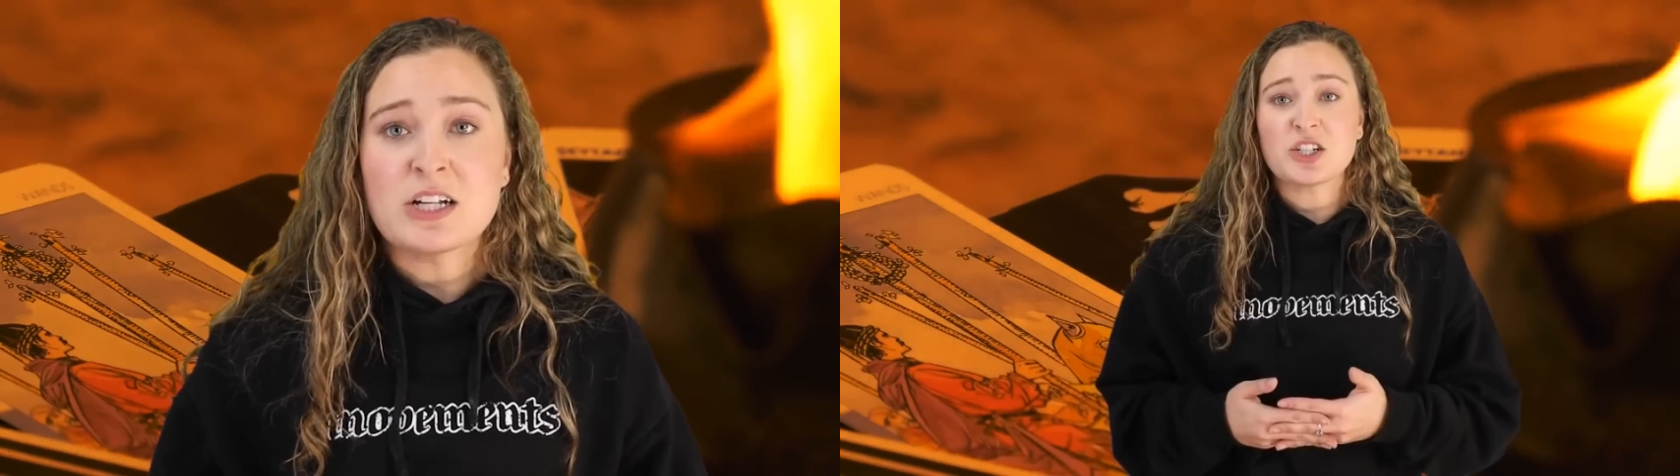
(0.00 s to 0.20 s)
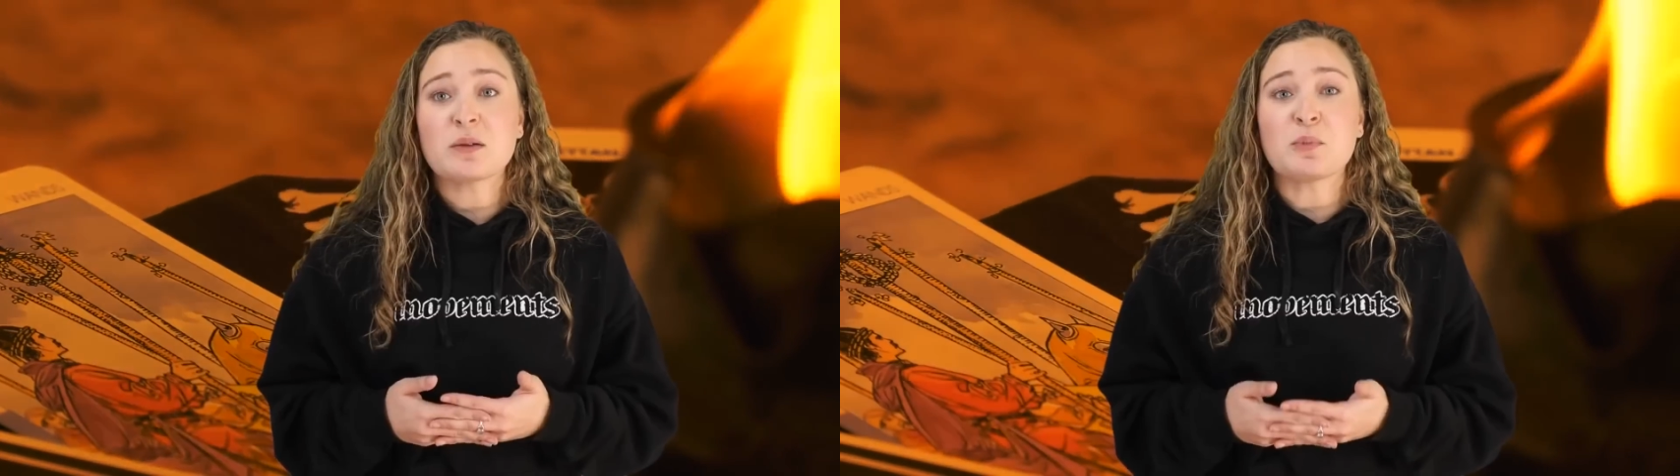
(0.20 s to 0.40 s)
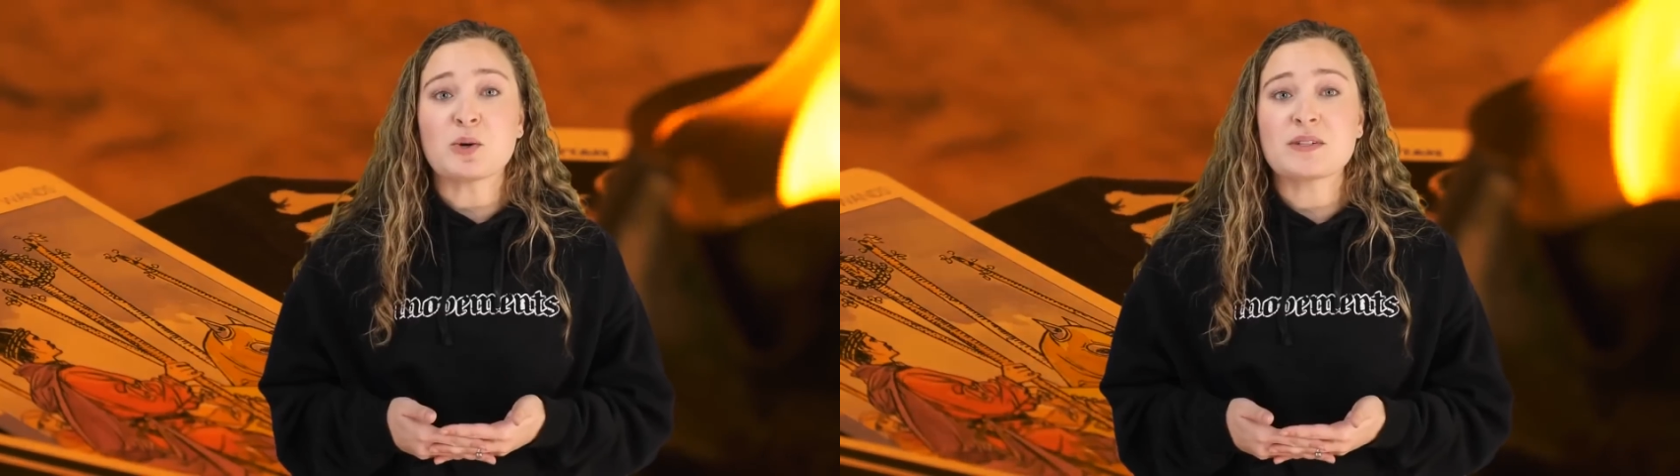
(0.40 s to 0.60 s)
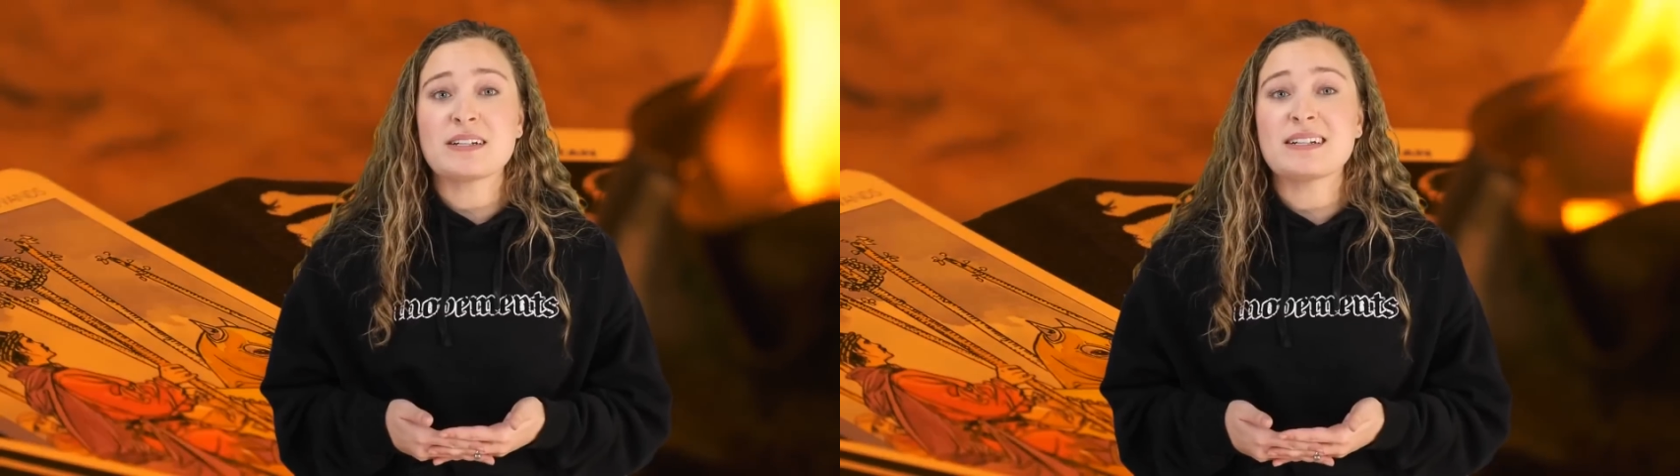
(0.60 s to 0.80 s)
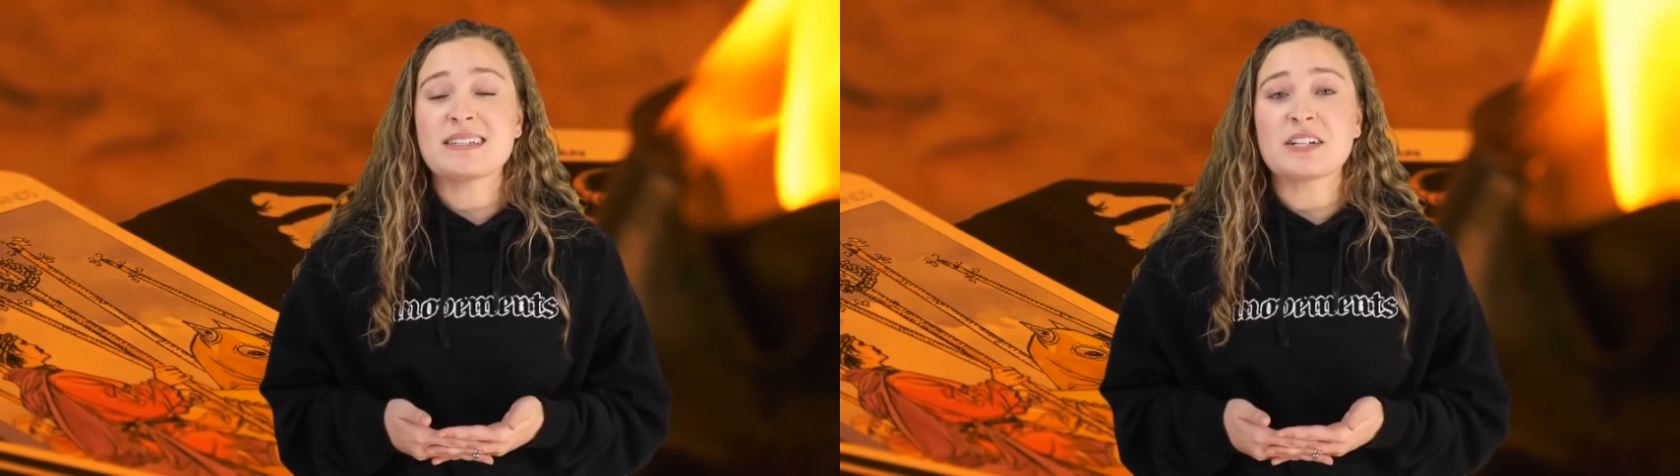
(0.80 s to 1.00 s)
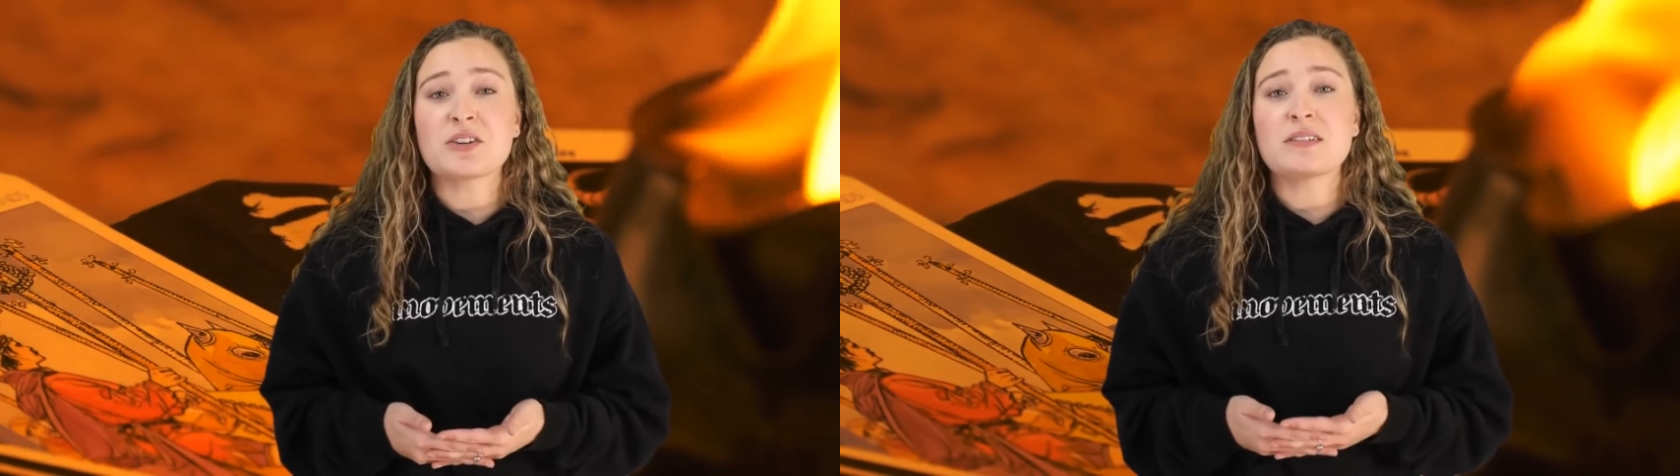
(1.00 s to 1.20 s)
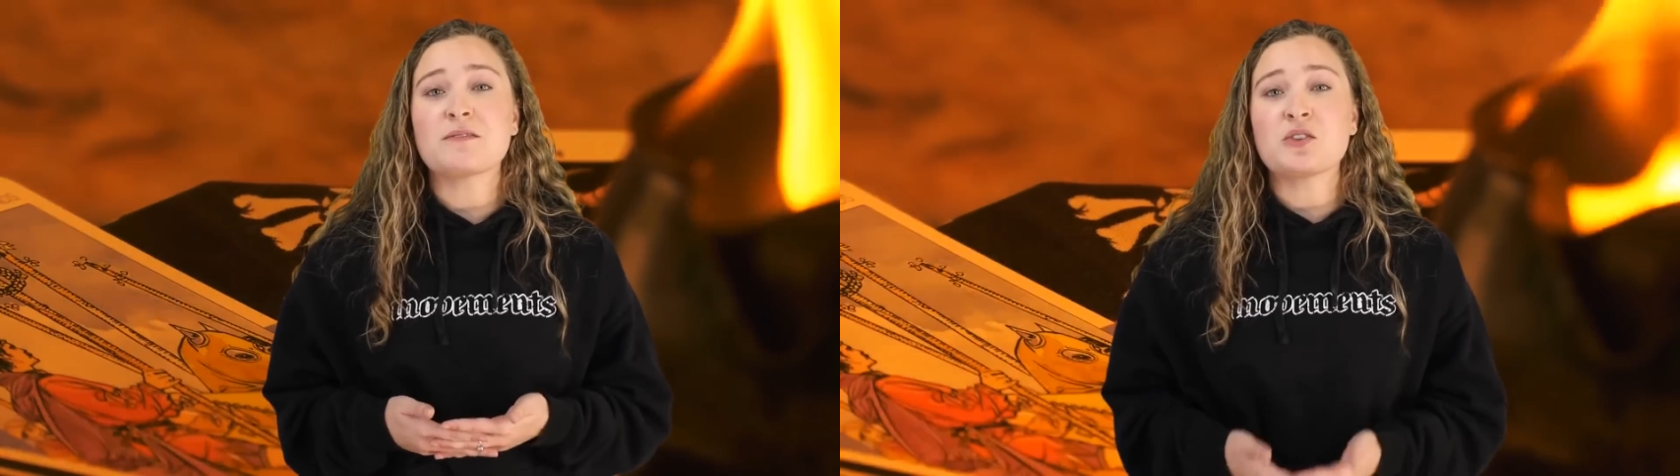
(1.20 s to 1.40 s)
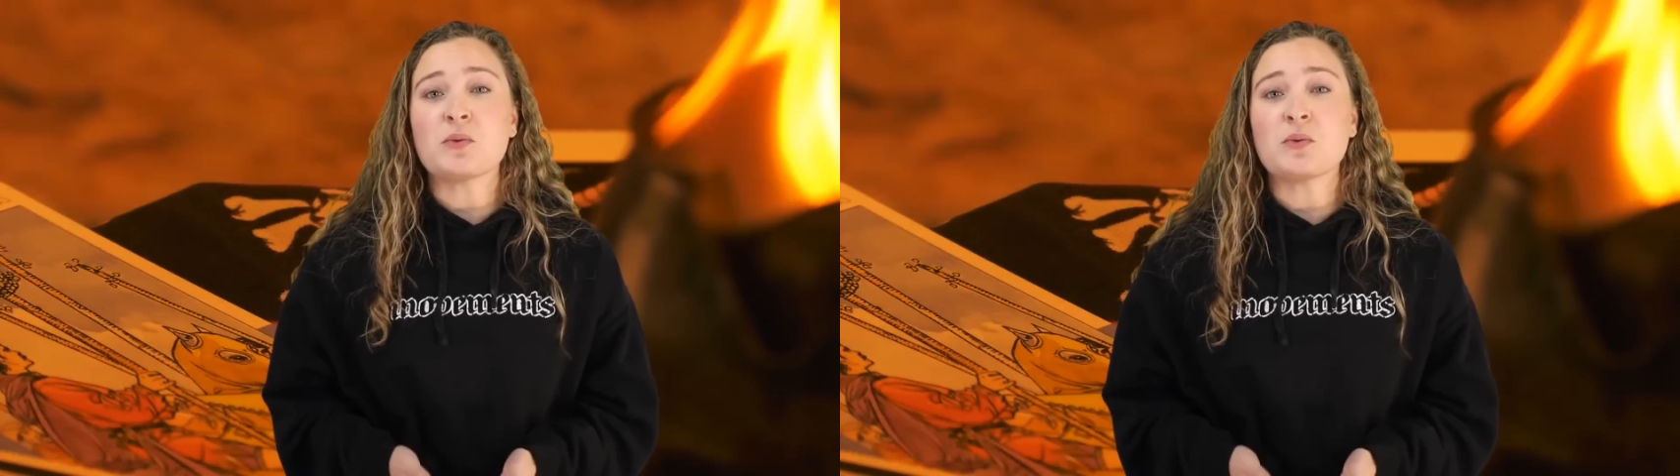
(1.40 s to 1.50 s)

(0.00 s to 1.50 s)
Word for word: she had posted a series of